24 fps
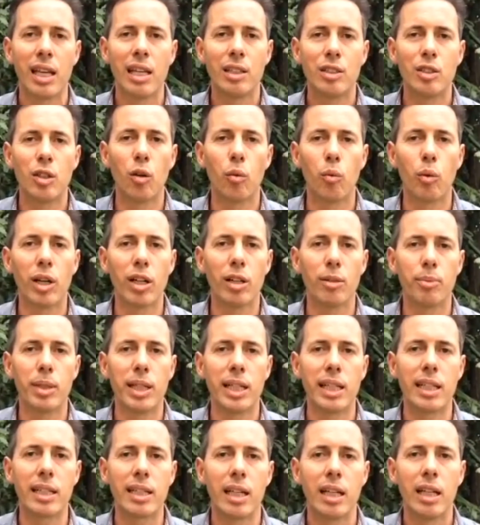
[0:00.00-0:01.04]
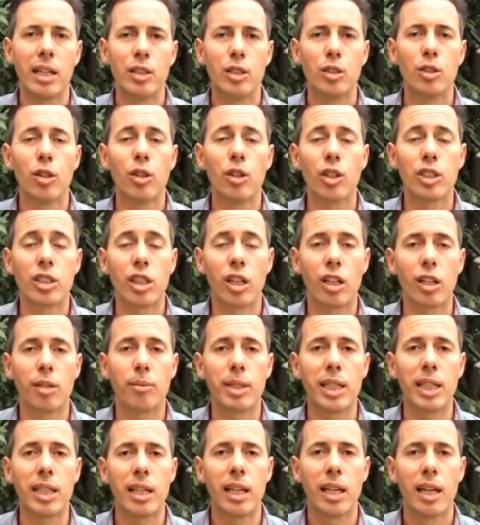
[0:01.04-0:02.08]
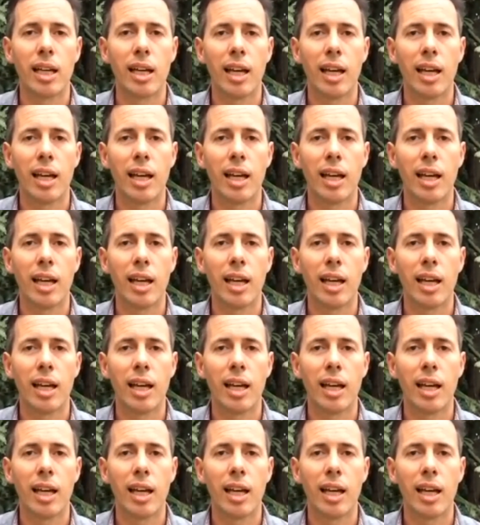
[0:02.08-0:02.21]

your well-being, your autonomy,